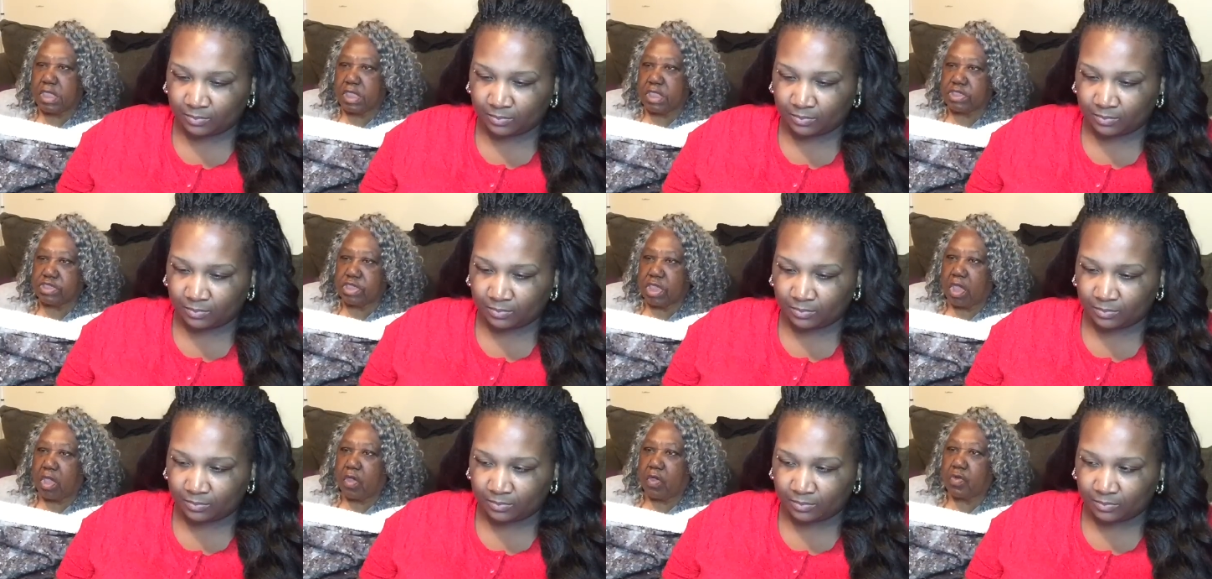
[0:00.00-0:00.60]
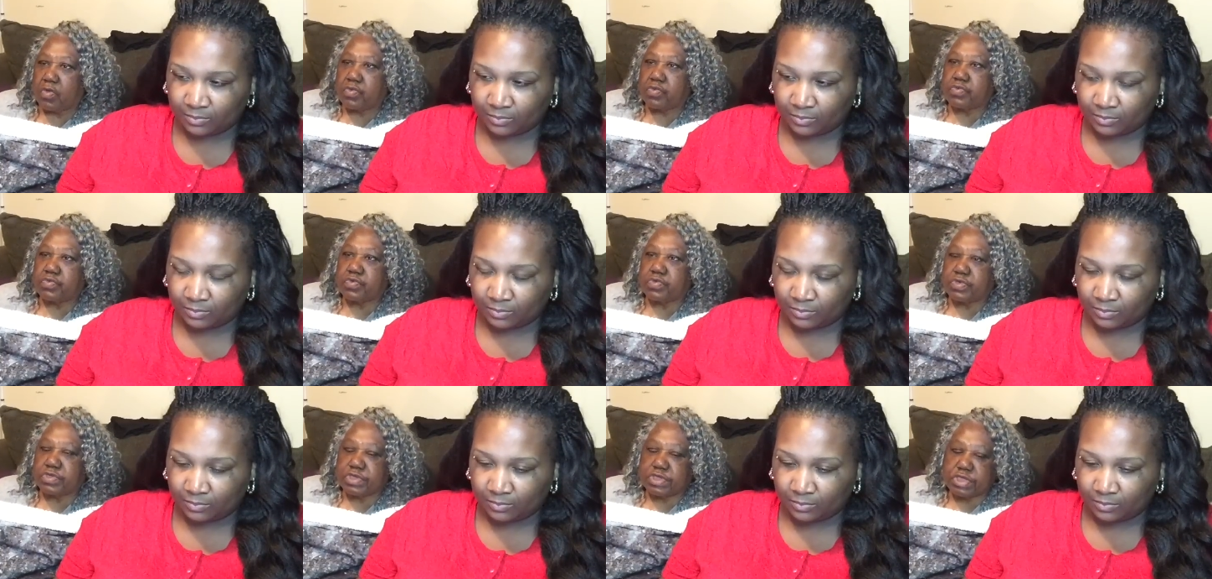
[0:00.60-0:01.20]
Speaker 1: And y'all
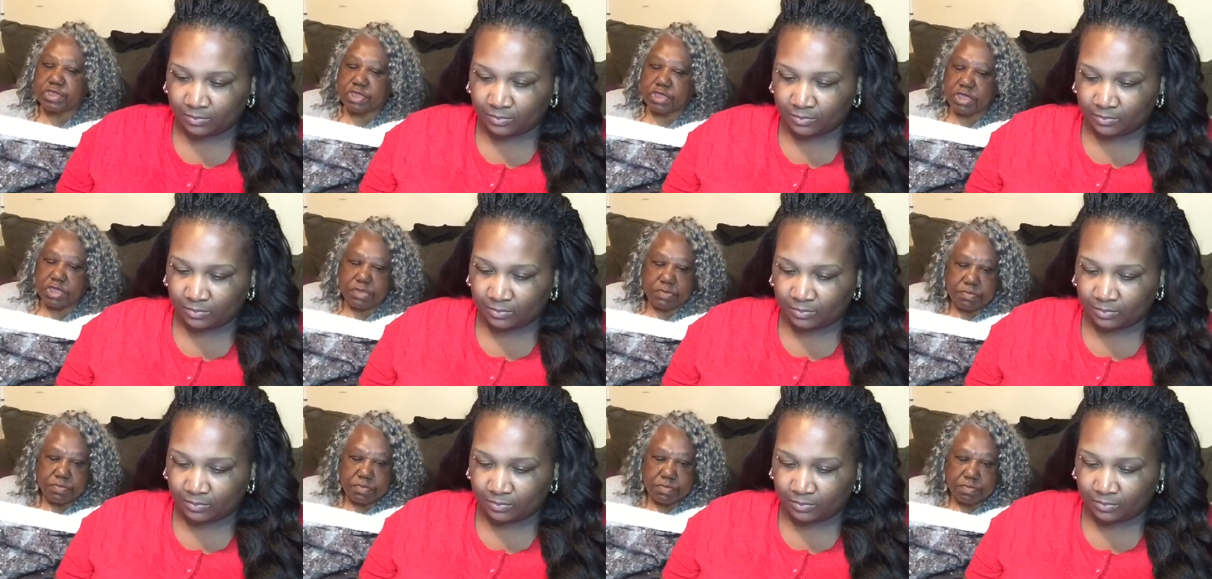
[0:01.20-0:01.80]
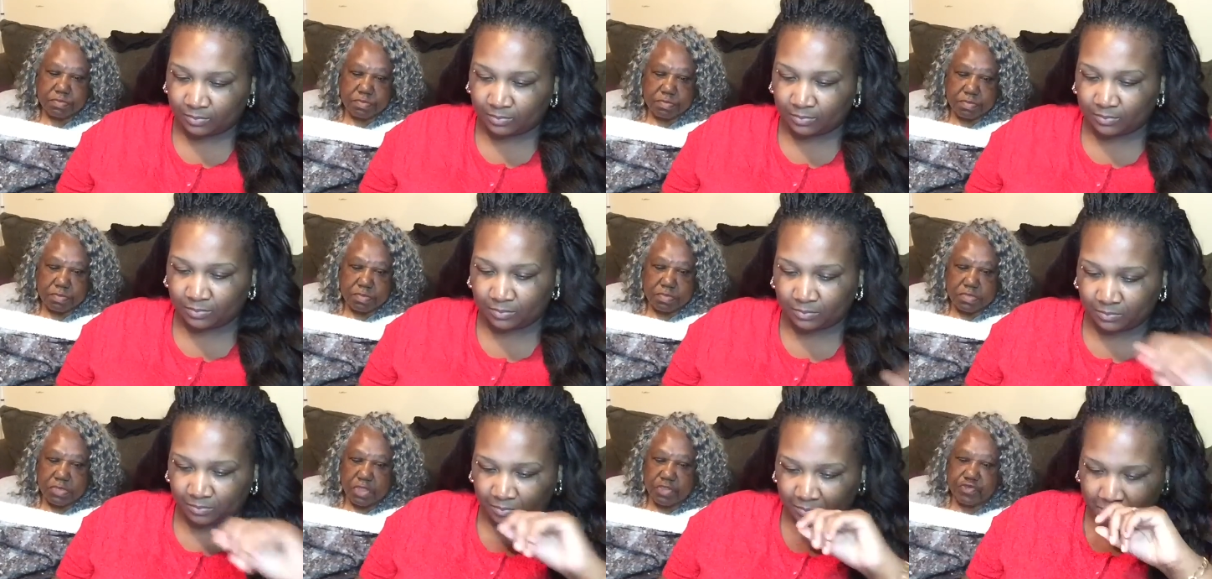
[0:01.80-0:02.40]
keep
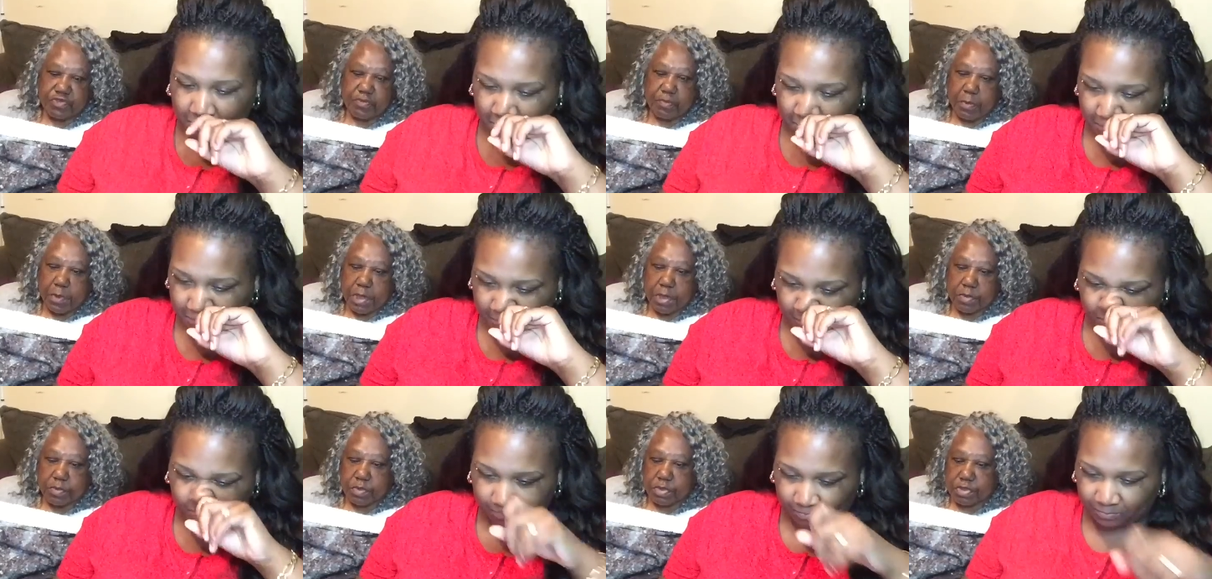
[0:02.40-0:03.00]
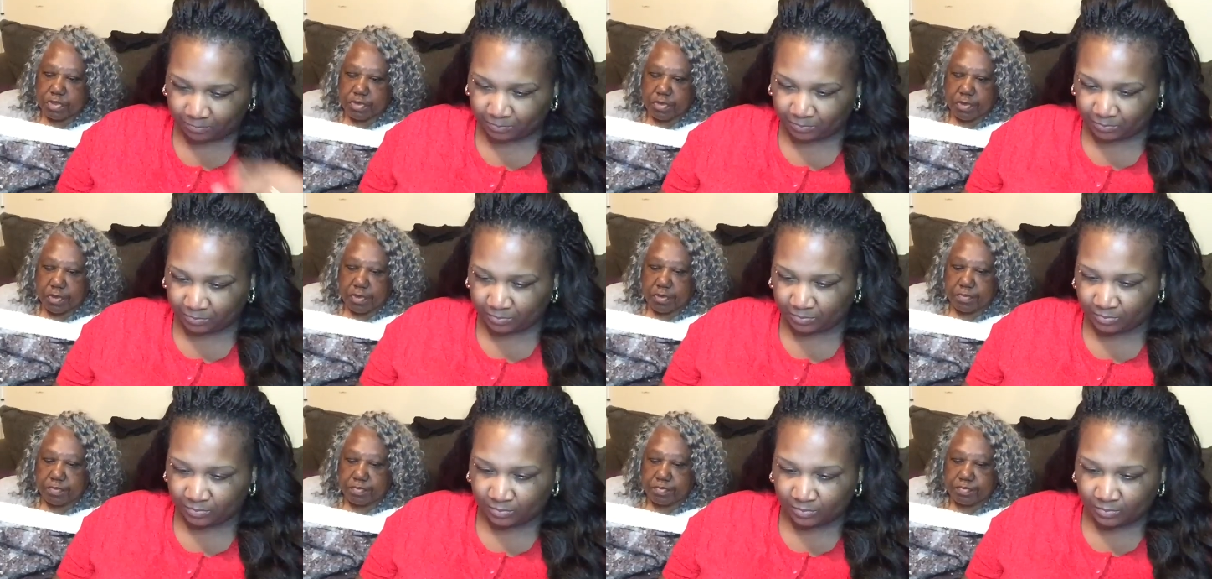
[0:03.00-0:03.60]
the spirits
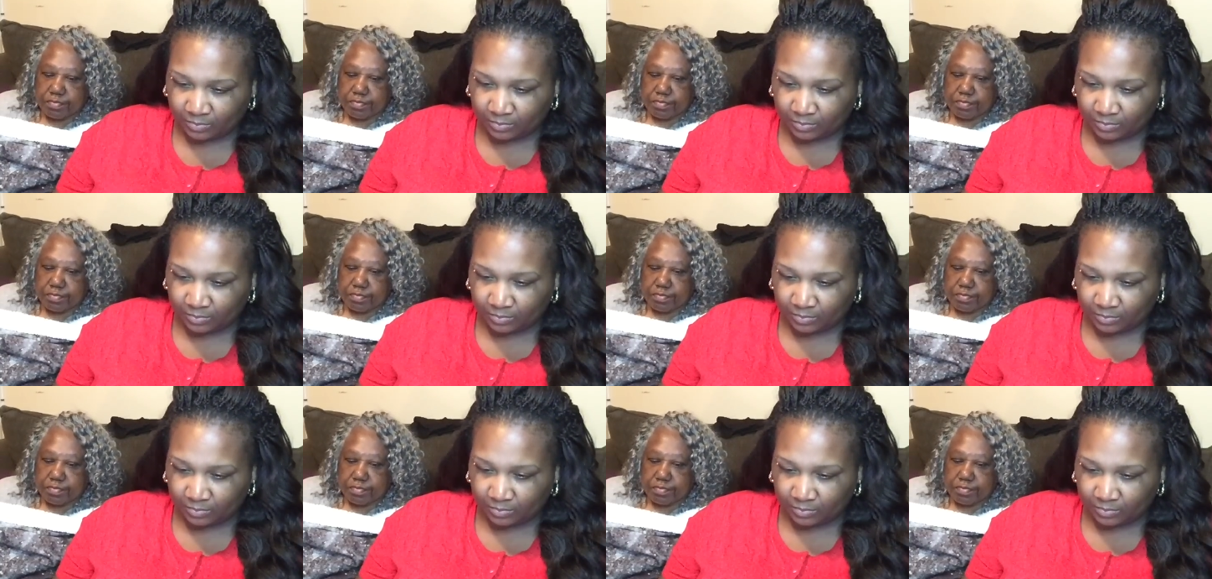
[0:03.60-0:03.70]
up.